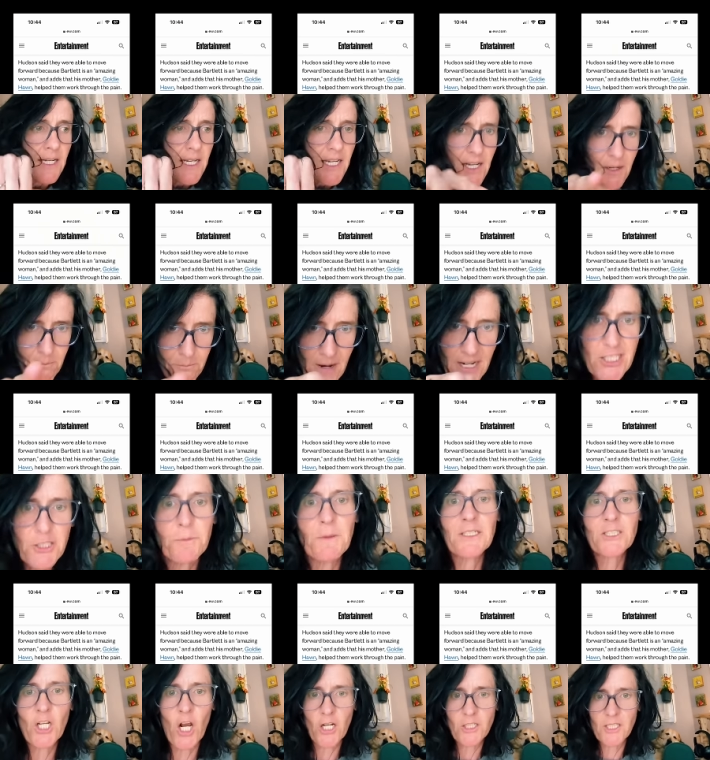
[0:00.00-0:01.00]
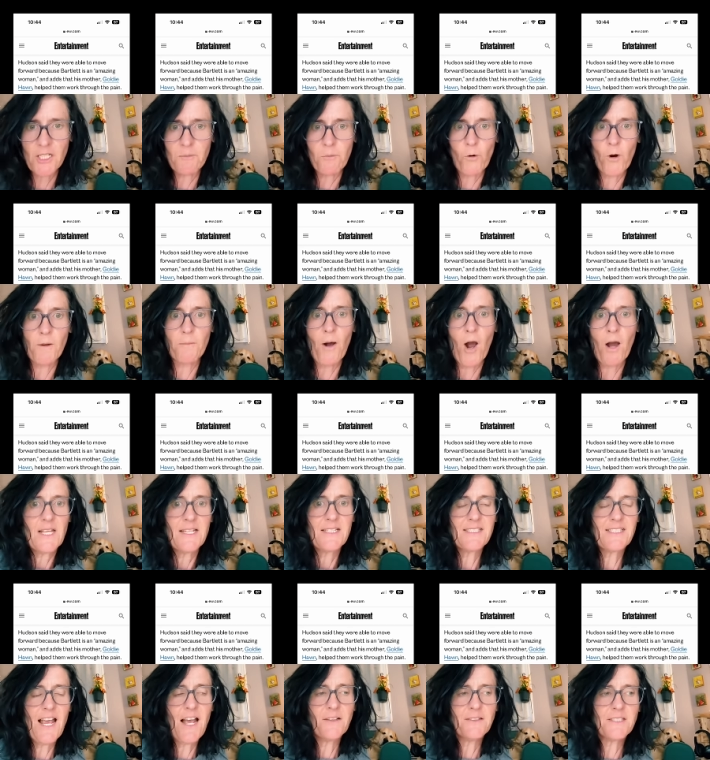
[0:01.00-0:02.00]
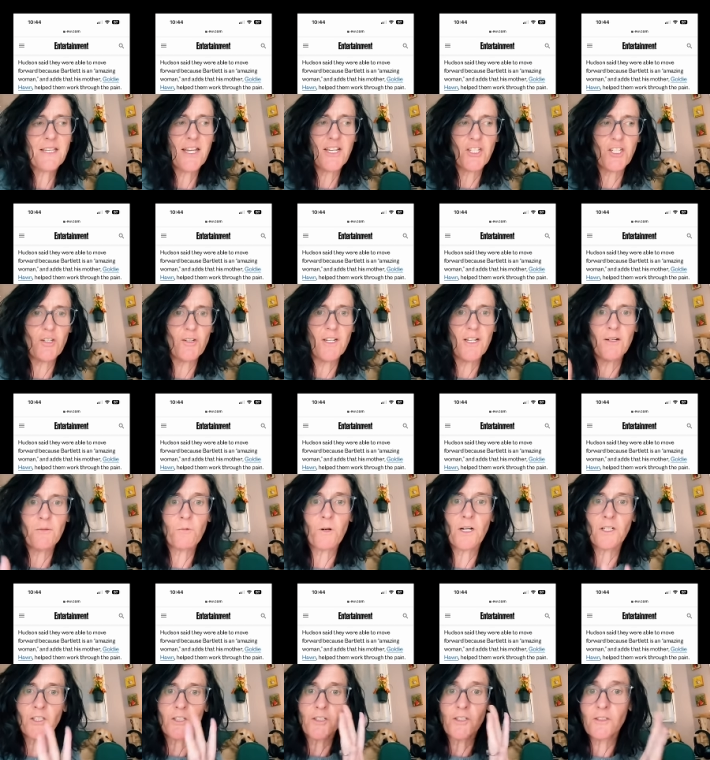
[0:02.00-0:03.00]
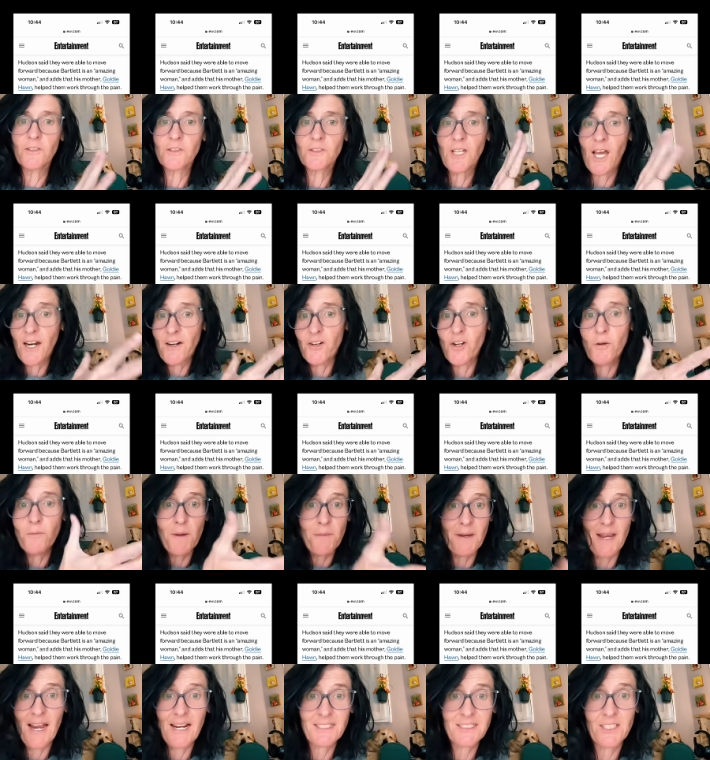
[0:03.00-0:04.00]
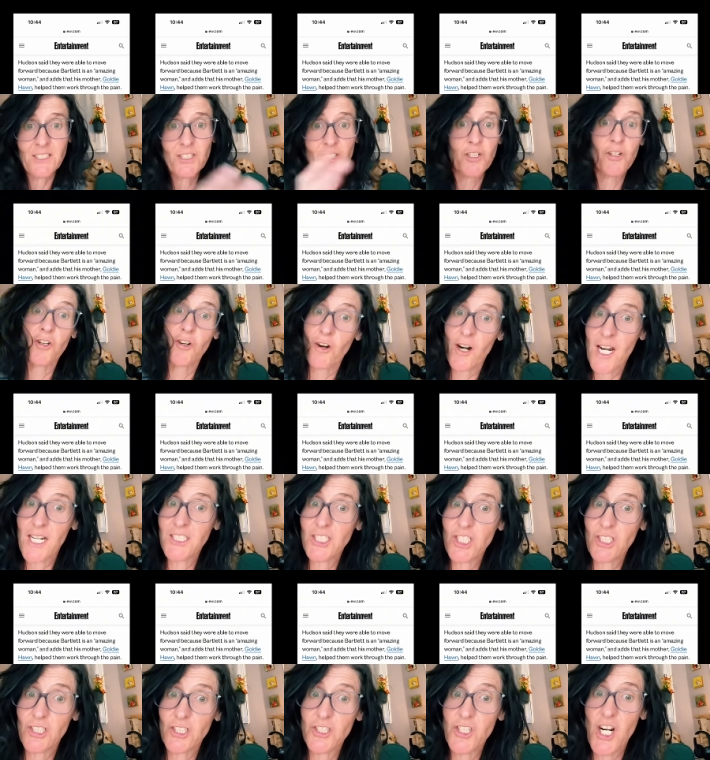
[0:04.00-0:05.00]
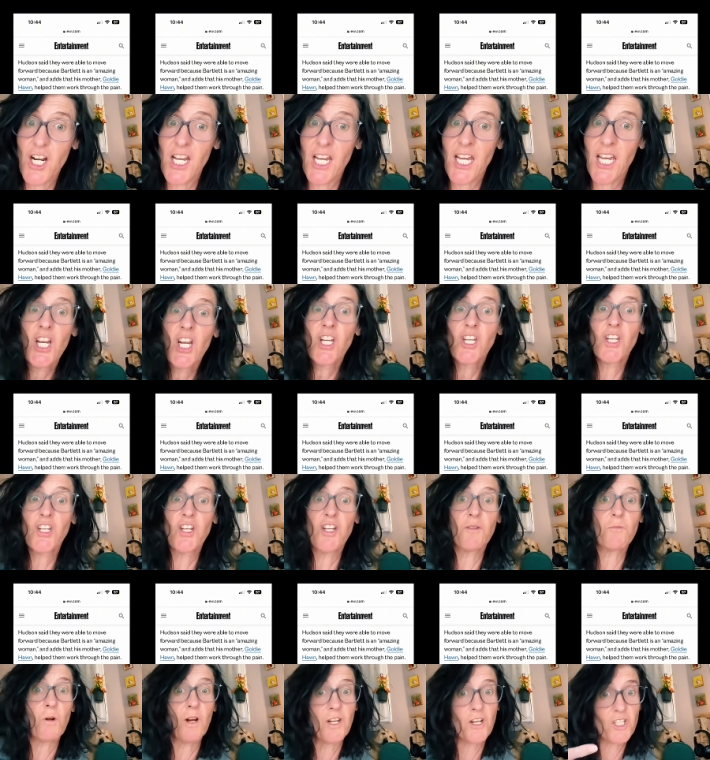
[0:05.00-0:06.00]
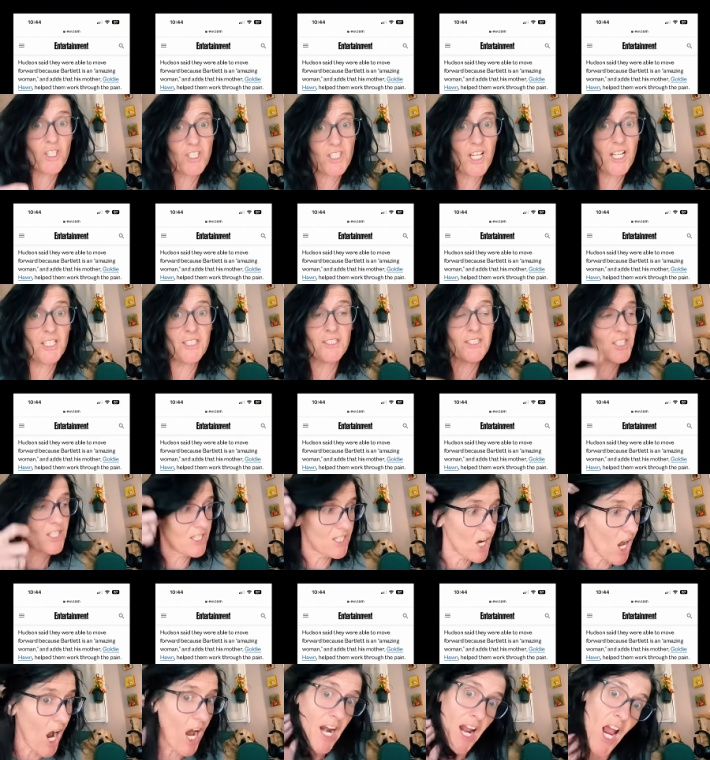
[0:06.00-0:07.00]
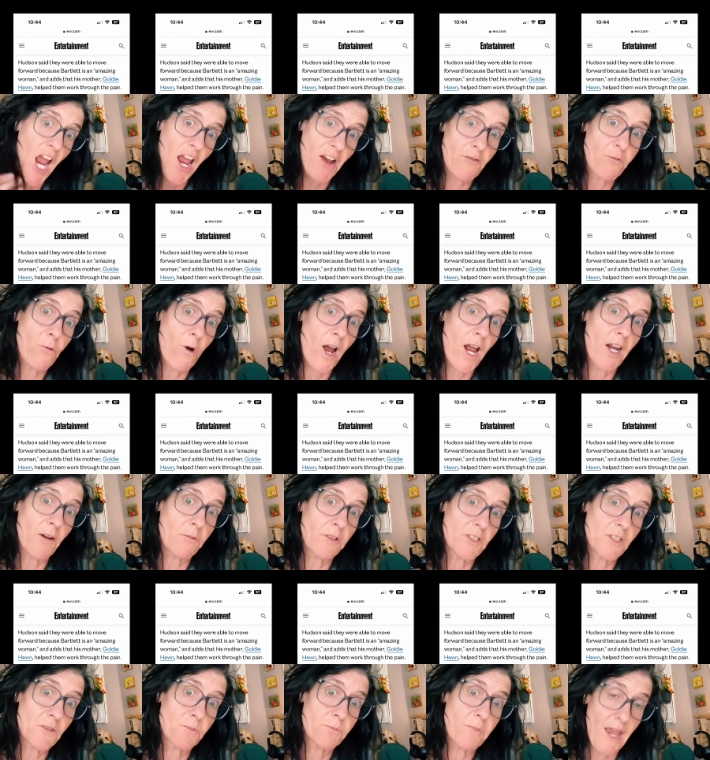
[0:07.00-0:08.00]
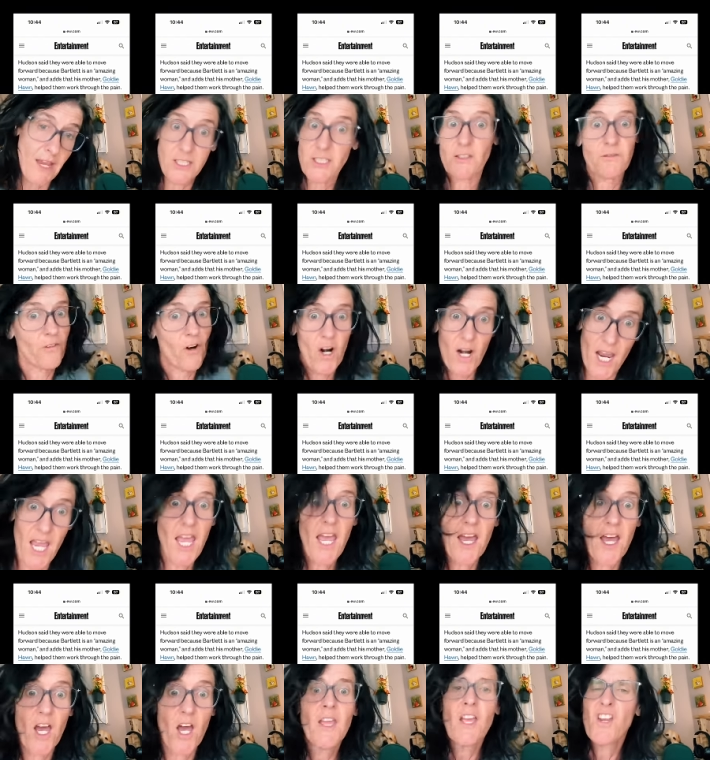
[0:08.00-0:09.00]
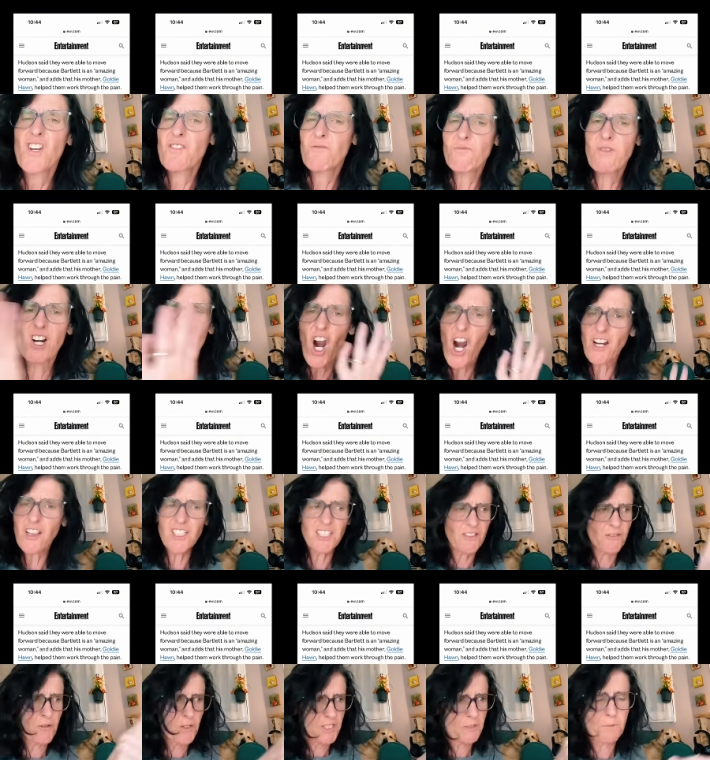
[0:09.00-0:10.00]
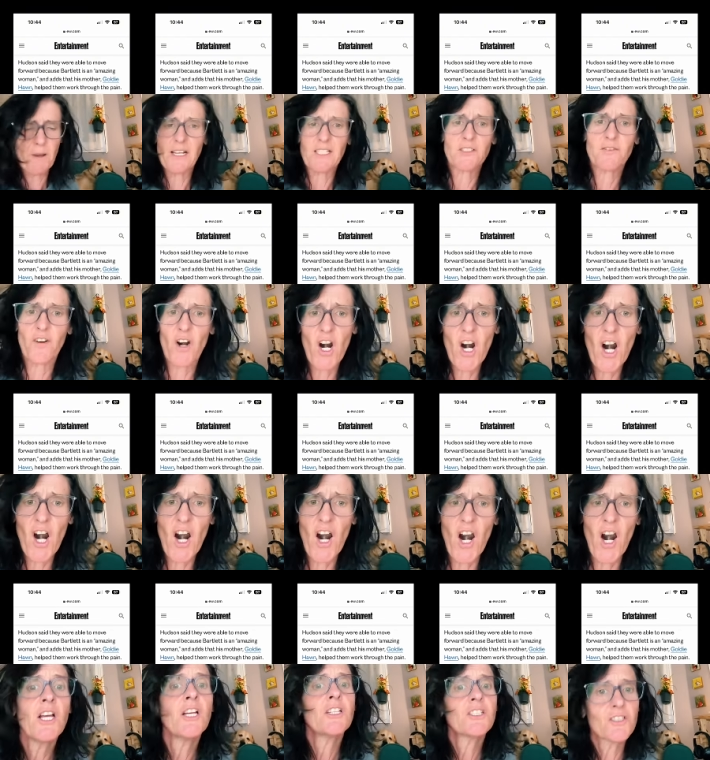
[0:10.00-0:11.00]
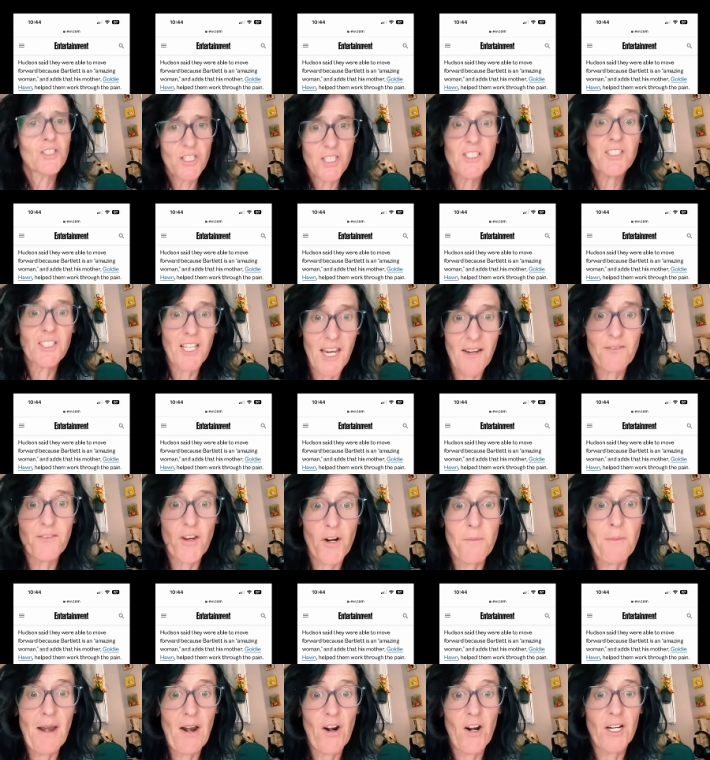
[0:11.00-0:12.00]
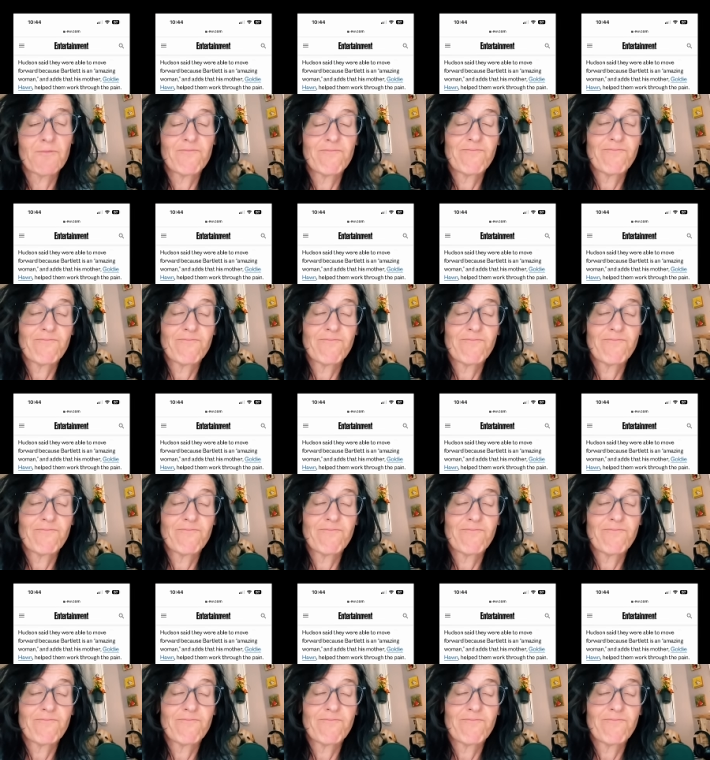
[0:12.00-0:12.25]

enmeshment toxic boy mom. Sounds like you didn't want to lose, I don't know, maybe access to your grandchildren. You didn't want your son to not have what was best for him regardless of what's best for her. So you save their marriage.